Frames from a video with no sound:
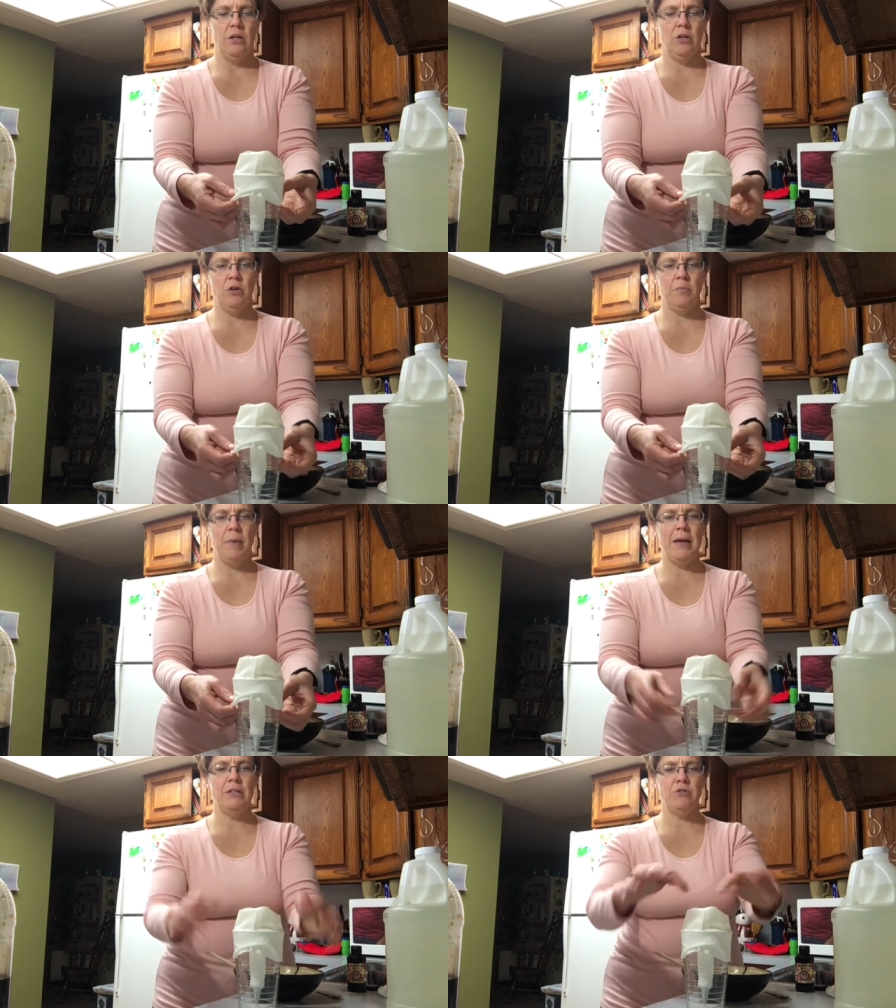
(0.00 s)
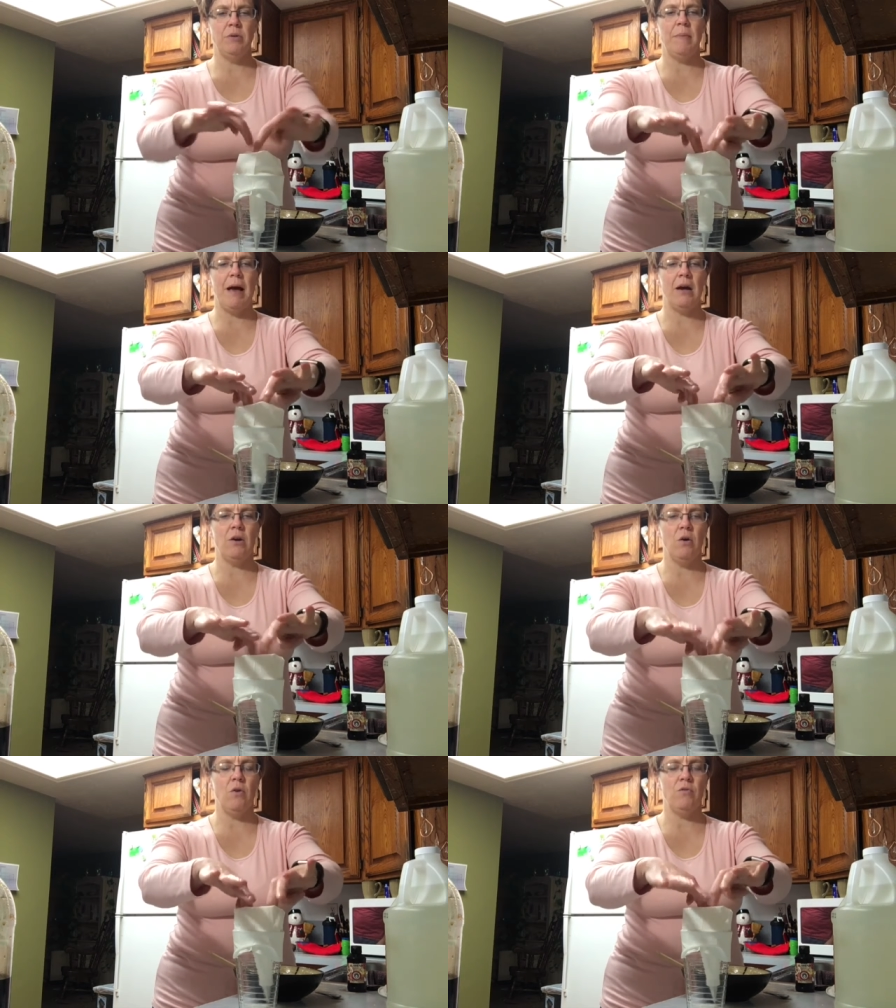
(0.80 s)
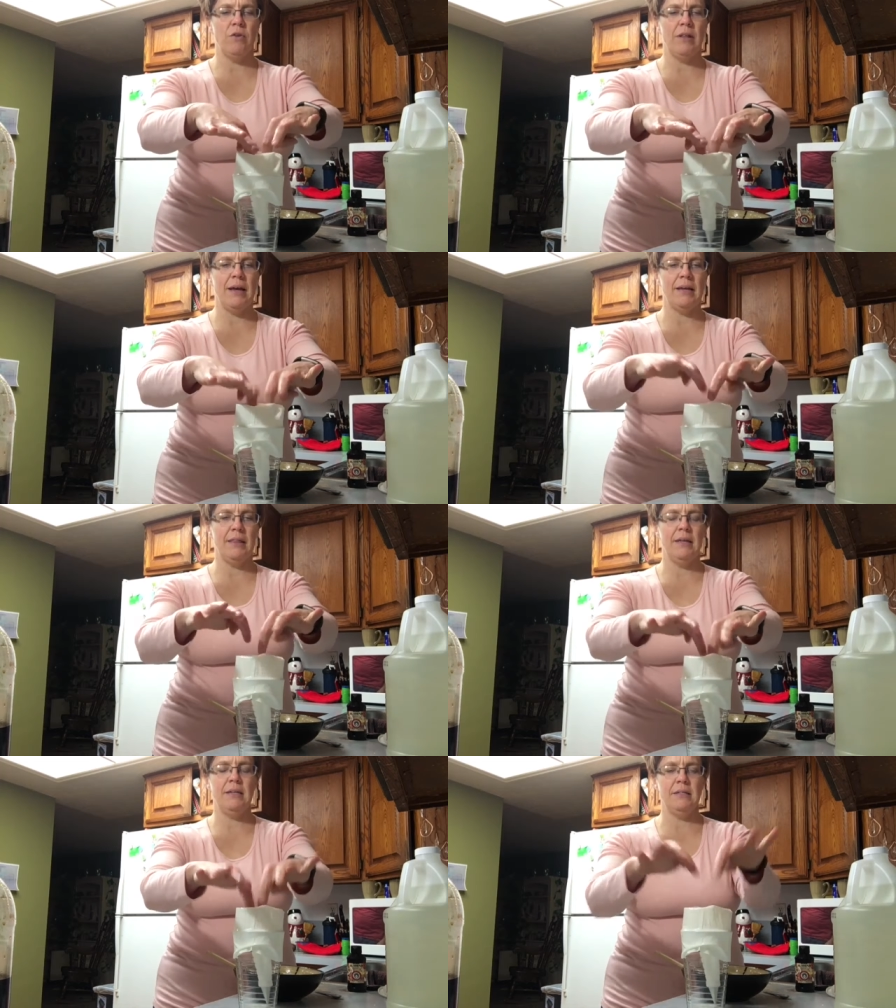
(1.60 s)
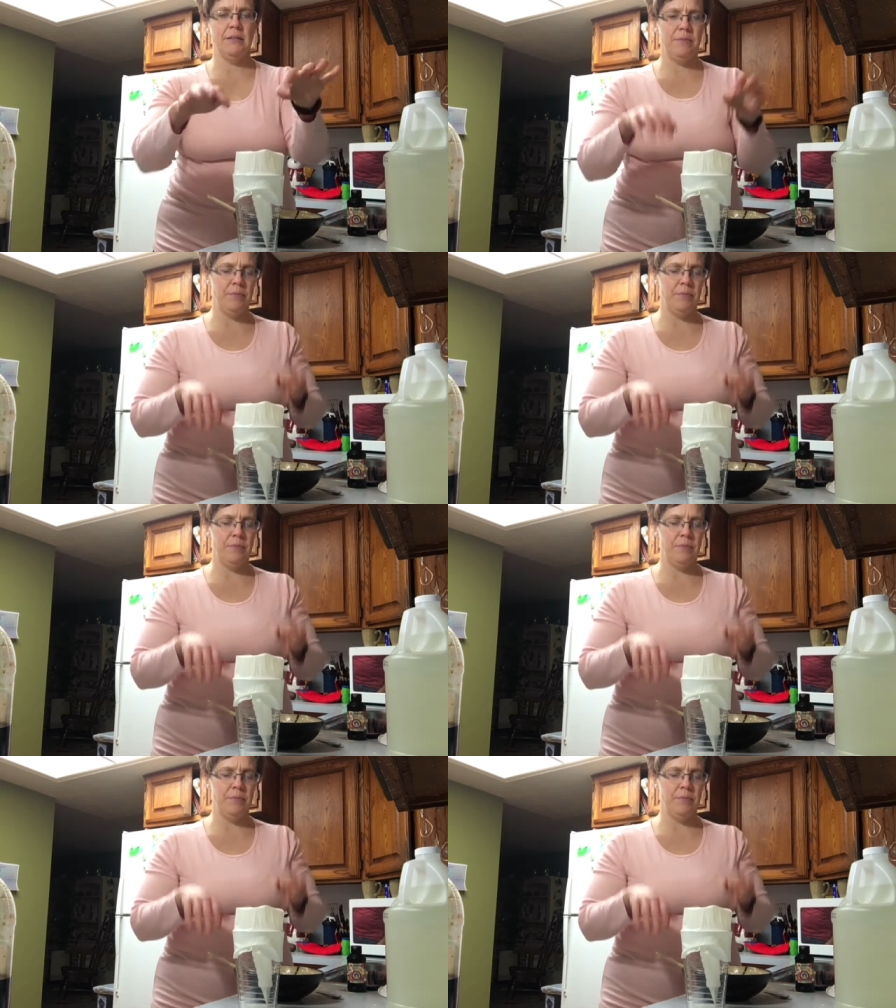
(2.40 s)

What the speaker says: your pastry bag over it like this,